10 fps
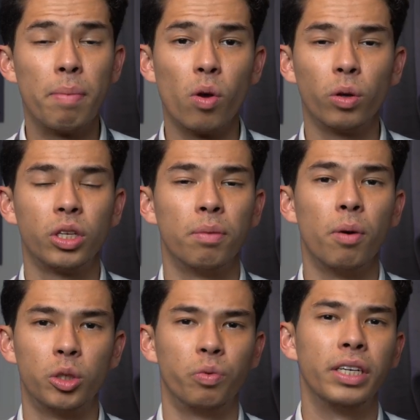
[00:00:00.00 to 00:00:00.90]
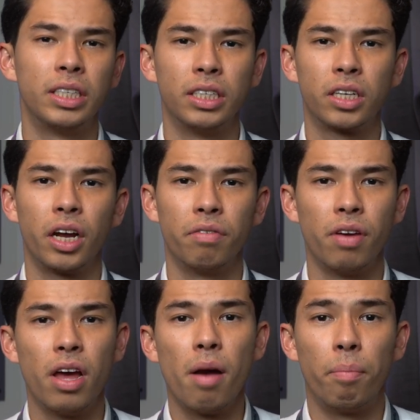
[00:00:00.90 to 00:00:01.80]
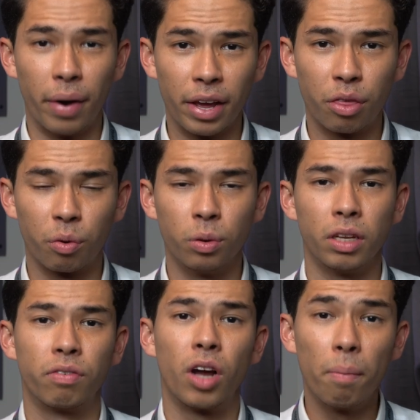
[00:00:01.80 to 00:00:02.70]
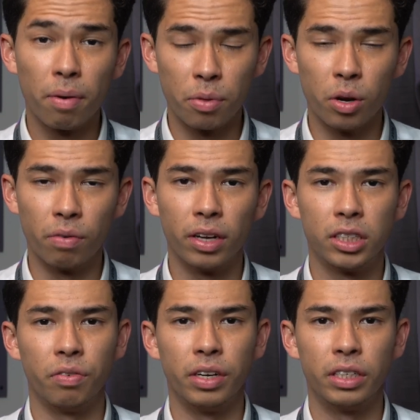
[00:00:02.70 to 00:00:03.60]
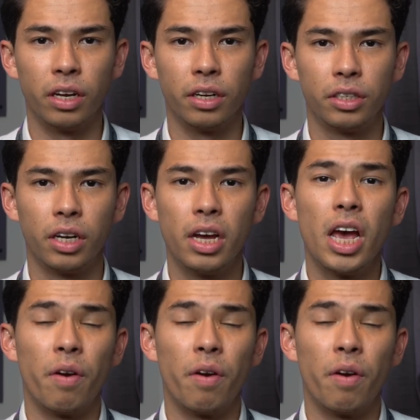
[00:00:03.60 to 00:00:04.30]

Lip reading: Maybe also the most recent kind of breakthroughs that have come from the university research.